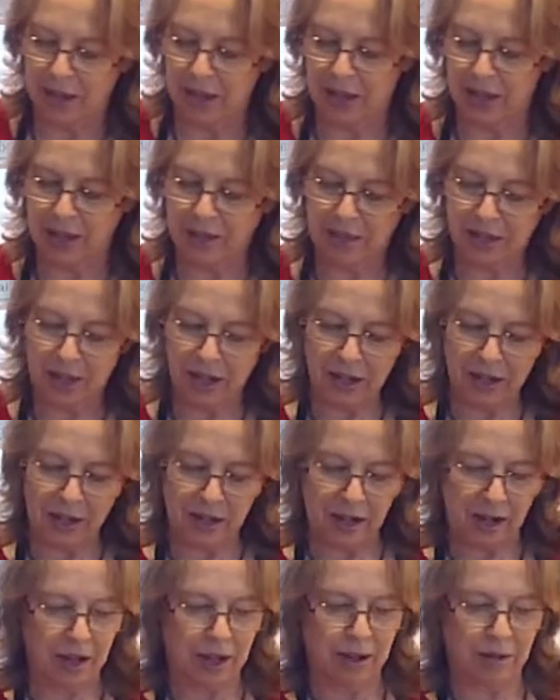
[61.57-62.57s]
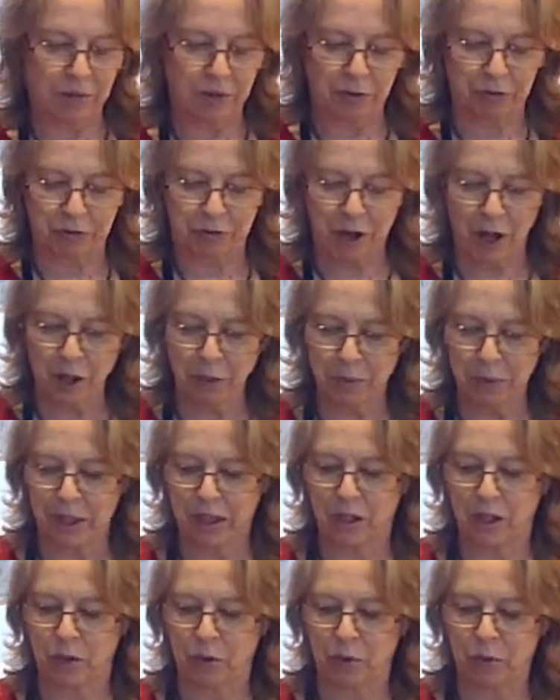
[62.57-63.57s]
And then the
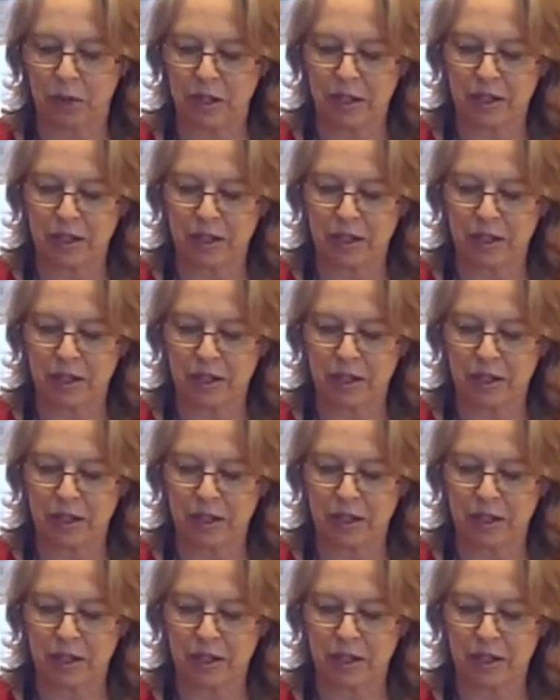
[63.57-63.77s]
following year, we